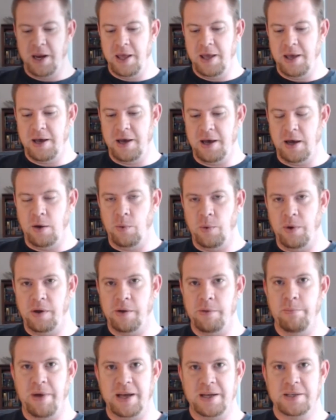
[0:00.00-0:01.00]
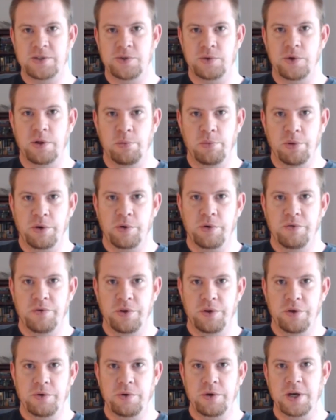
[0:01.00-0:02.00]
welcome back to another book
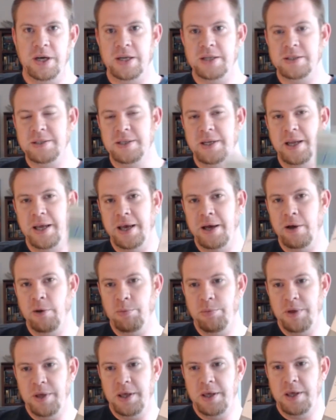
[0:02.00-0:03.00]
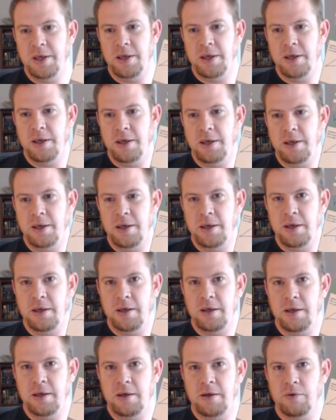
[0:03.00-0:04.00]
review. Today I'll
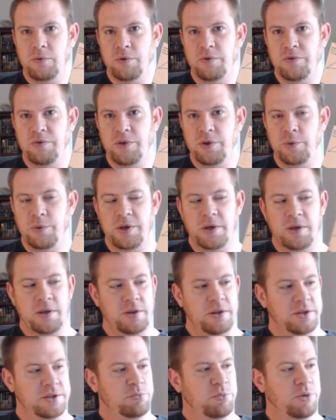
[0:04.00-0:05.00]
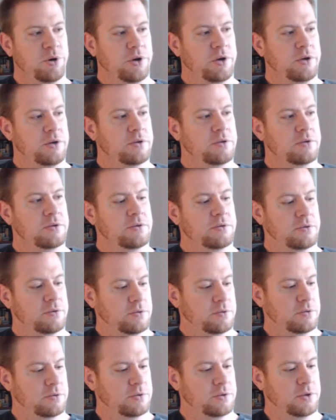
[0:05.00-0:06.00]
be reviewing this book.
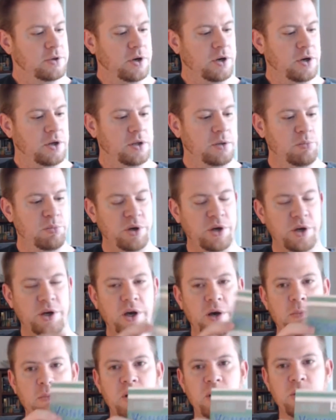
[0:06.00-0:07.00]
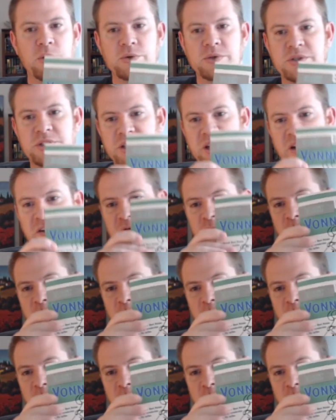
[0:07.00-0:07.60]
It's called Bagombo Snuff